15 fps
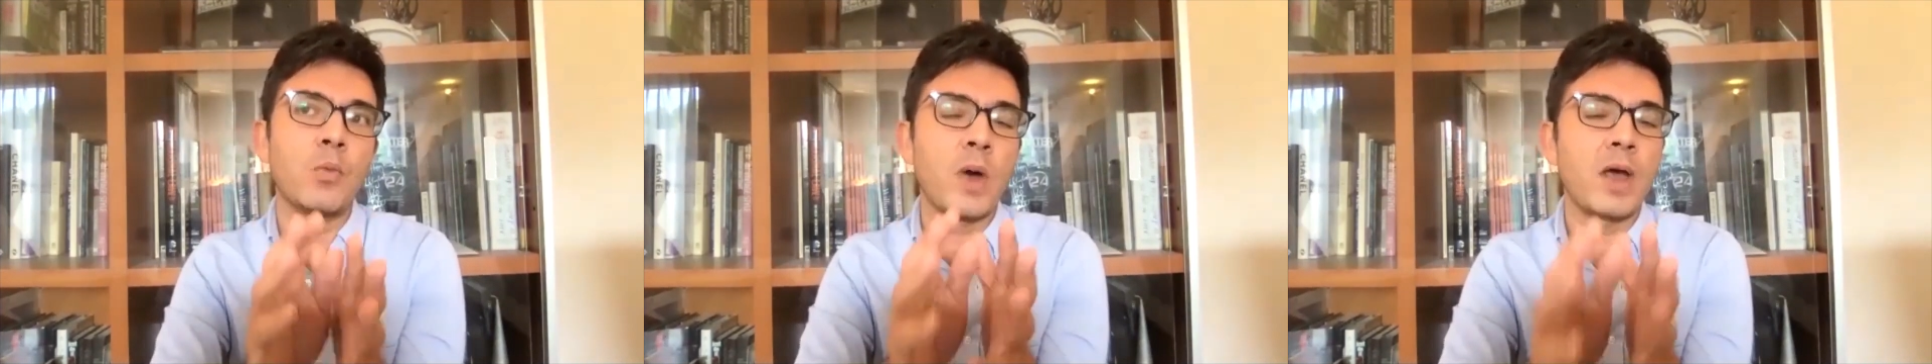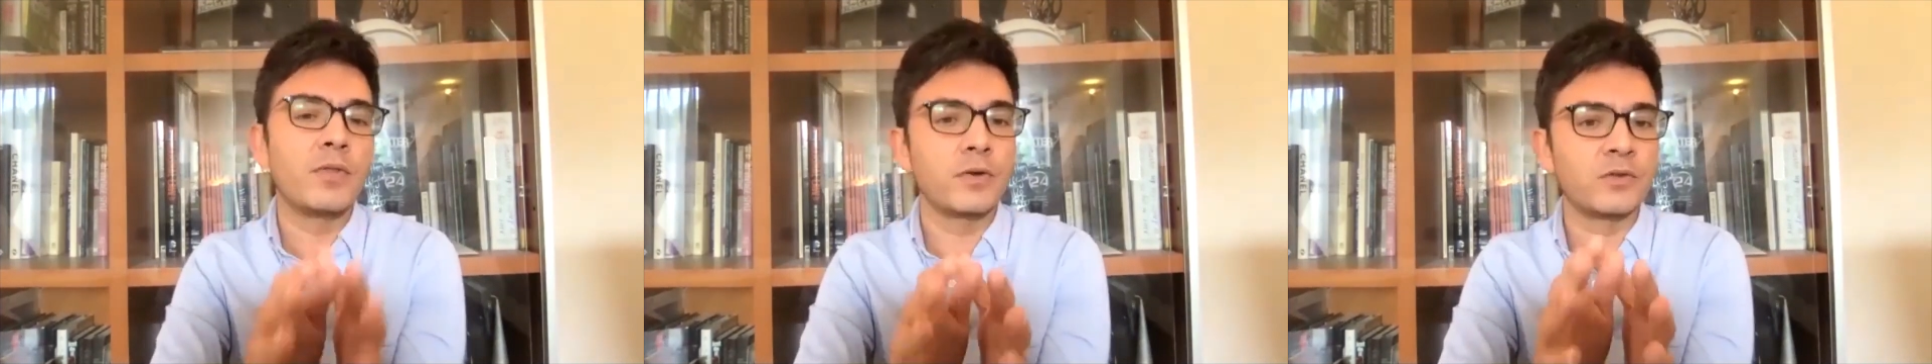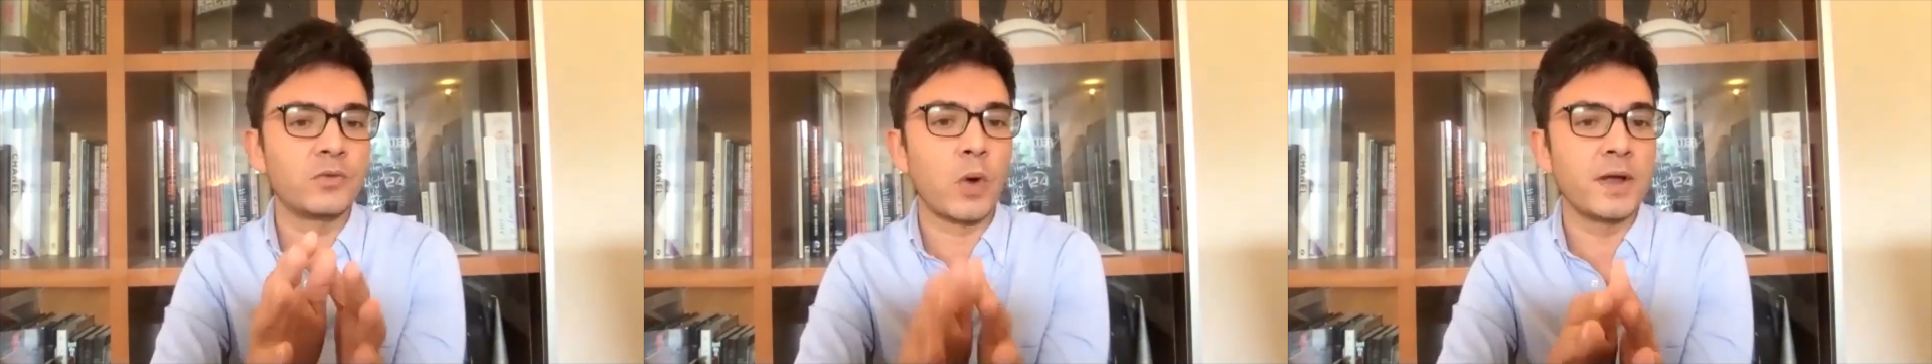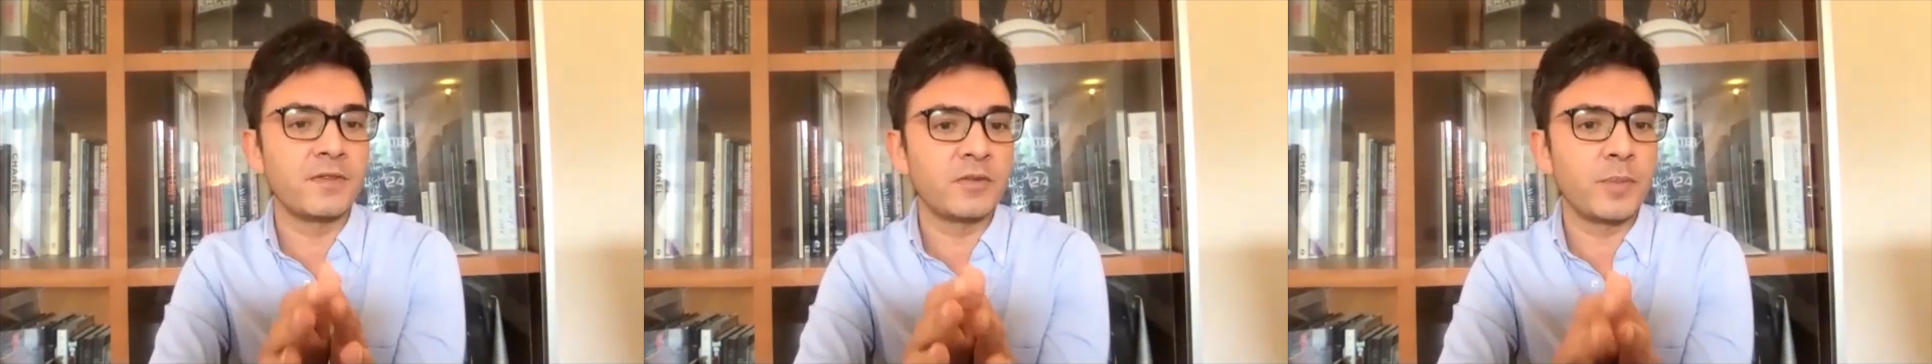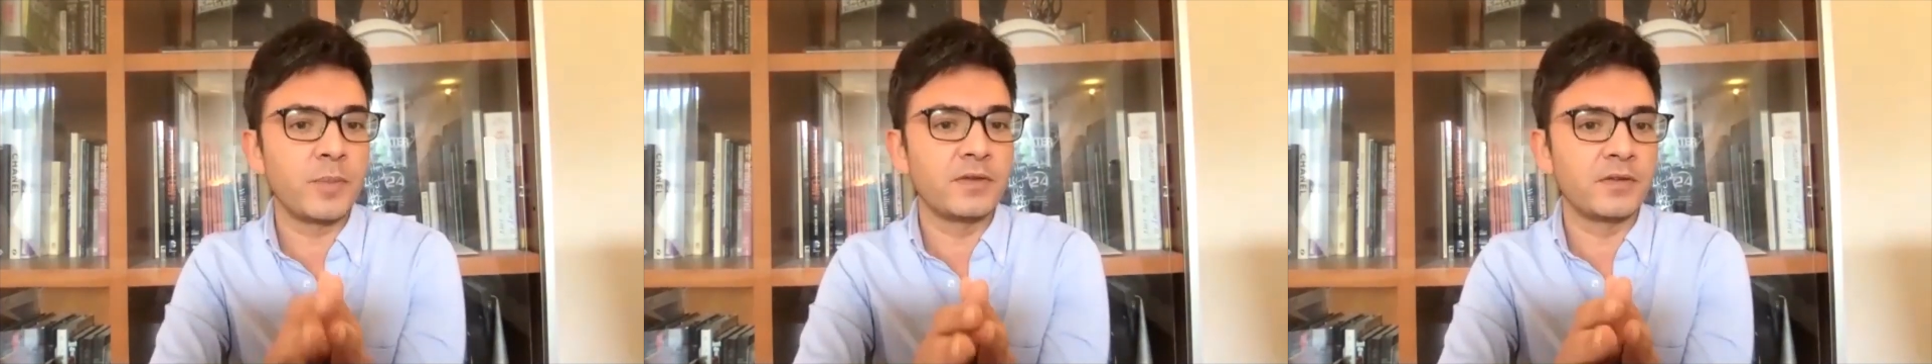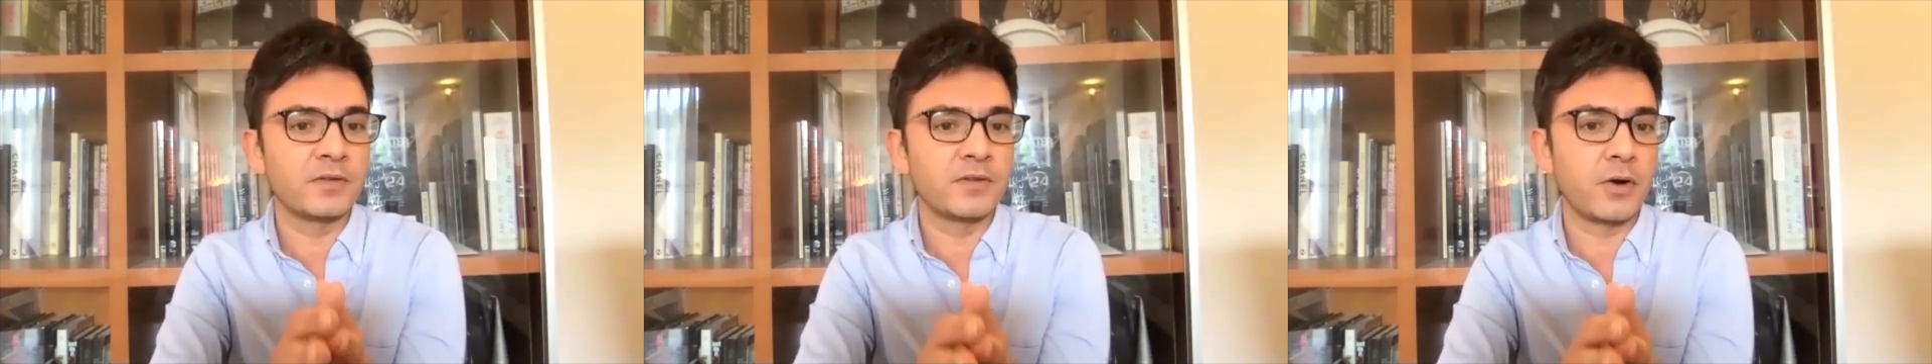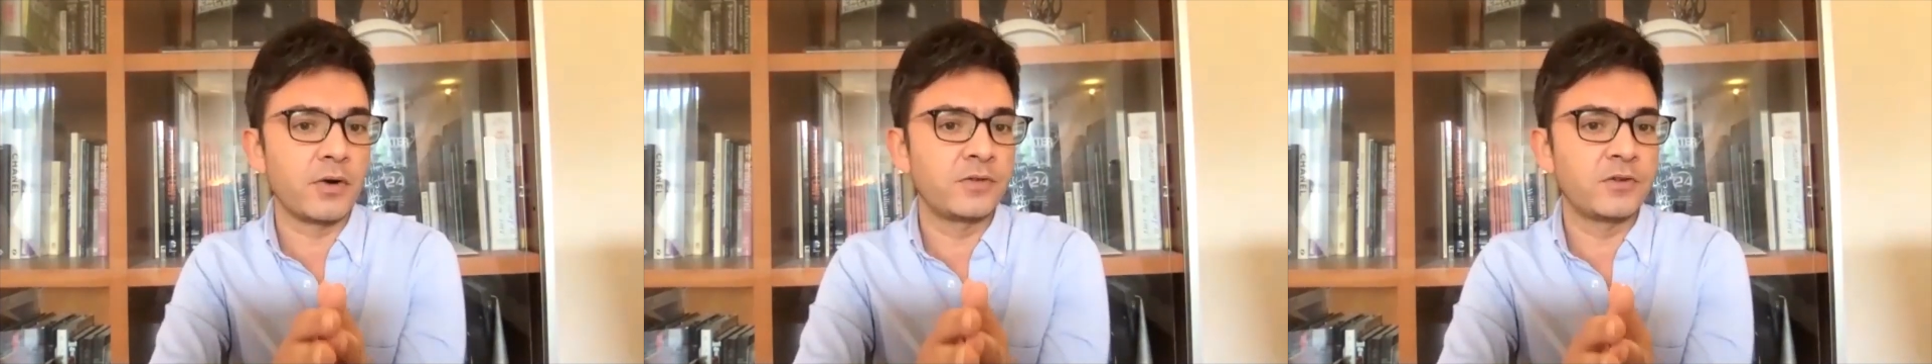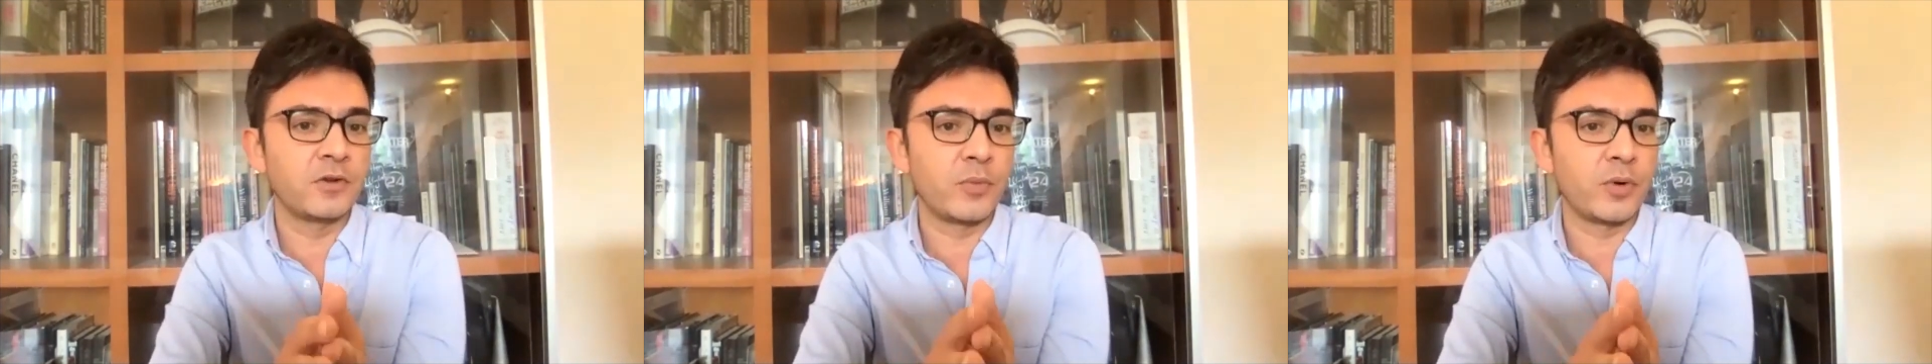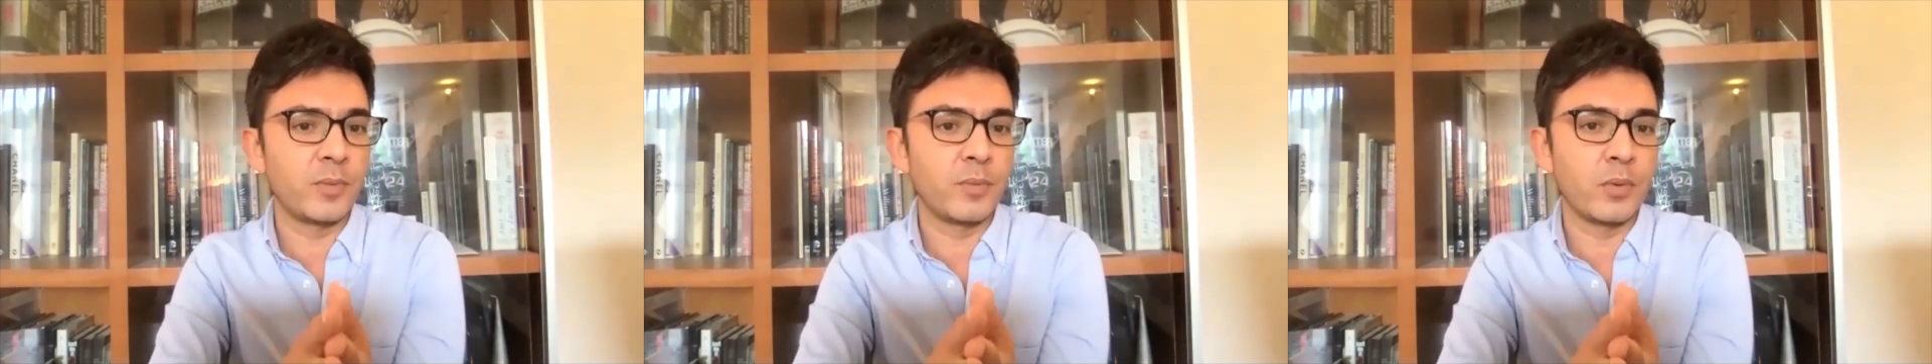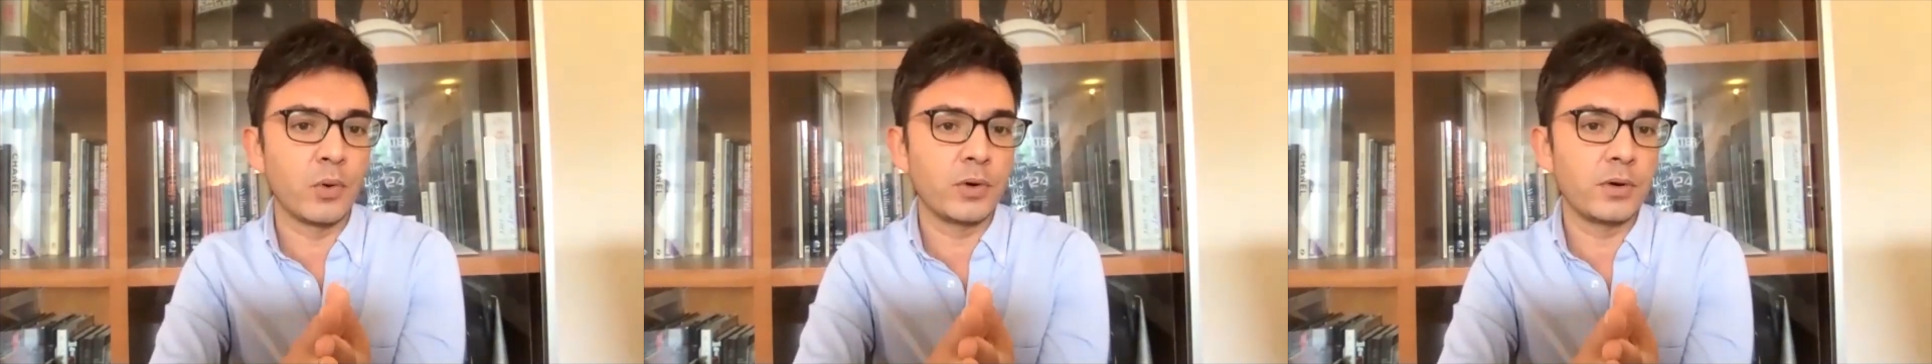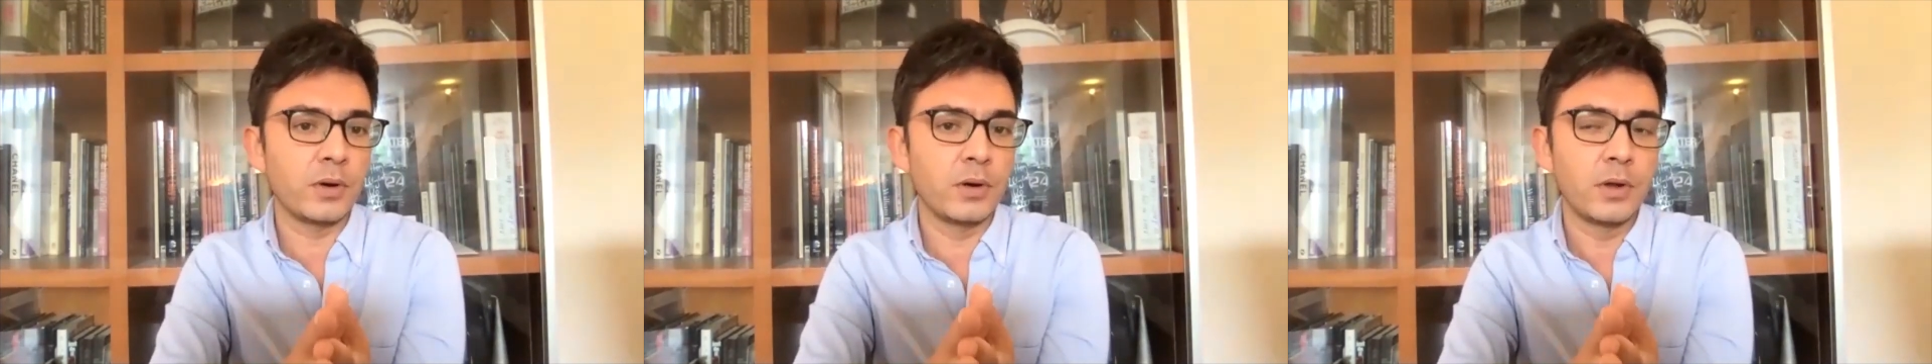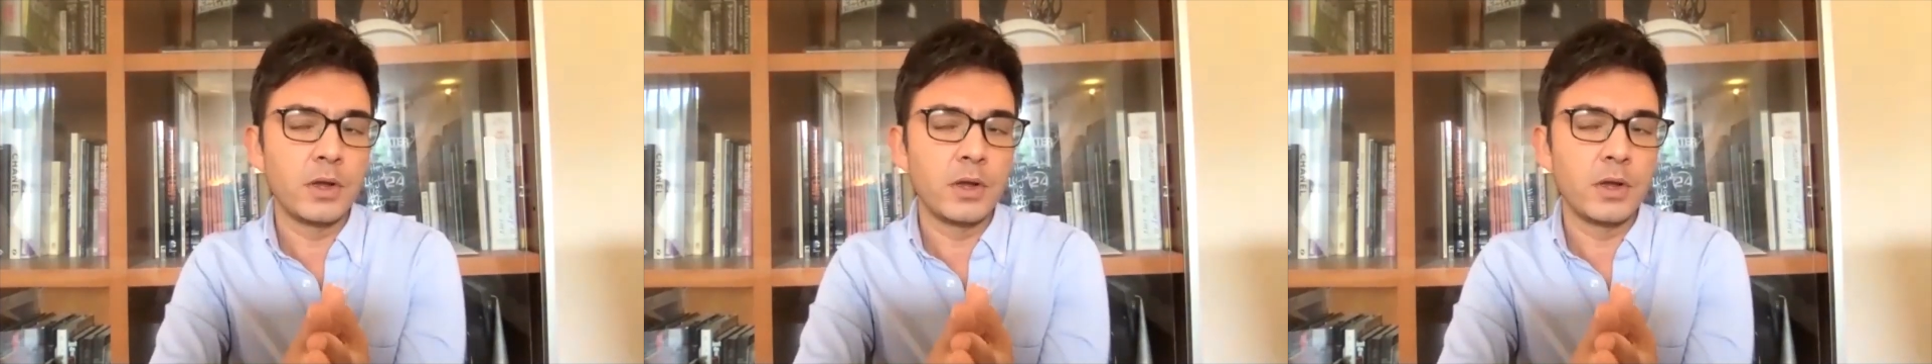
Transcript: where those white spaces are is super important.